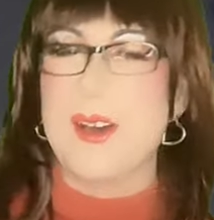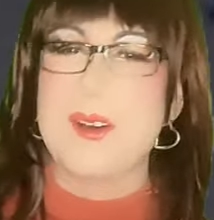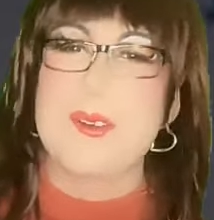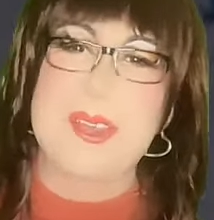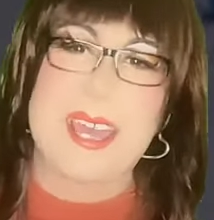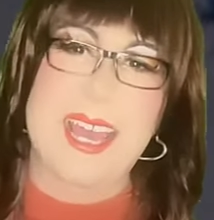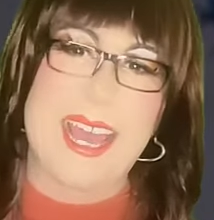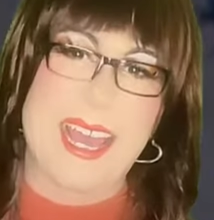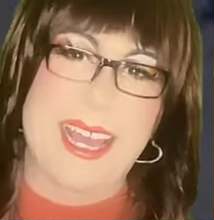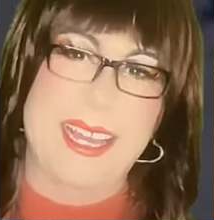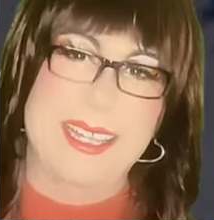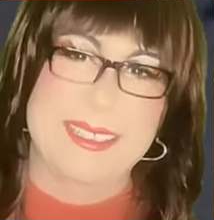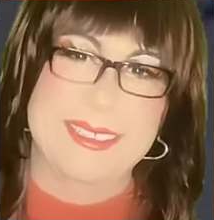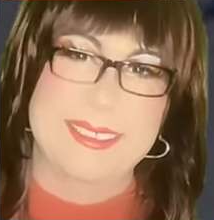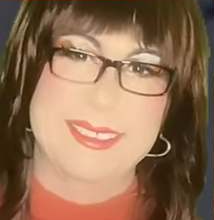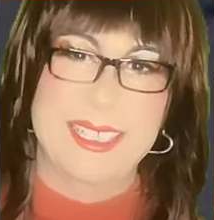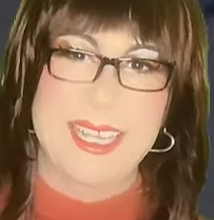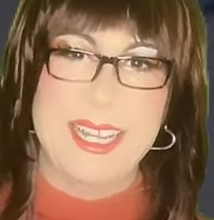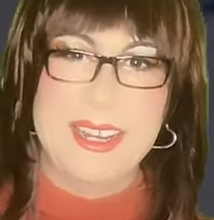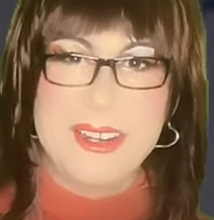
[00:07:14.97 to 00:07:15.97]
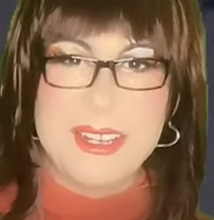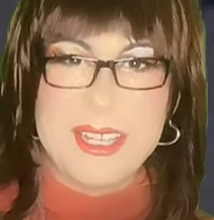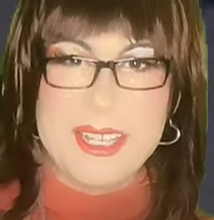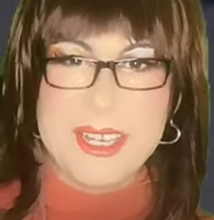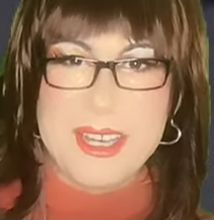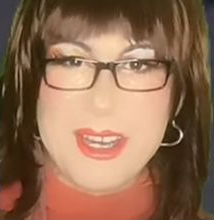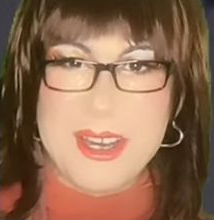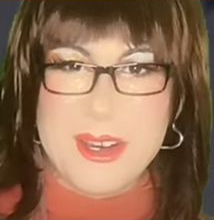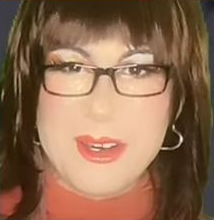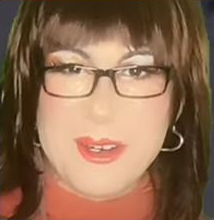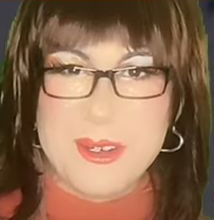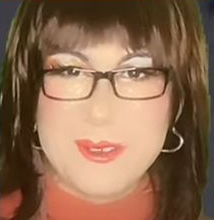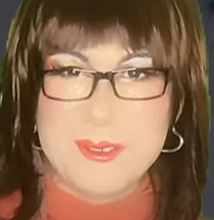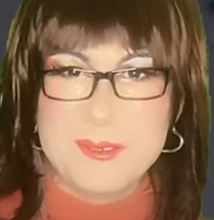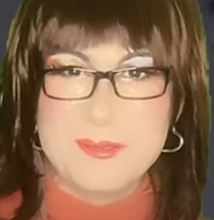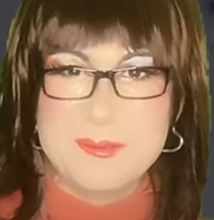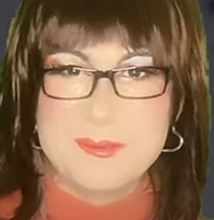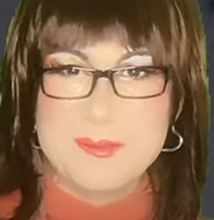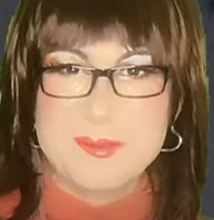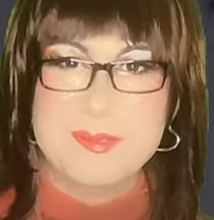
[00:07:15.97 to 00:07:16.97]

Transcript: Okay, here you go.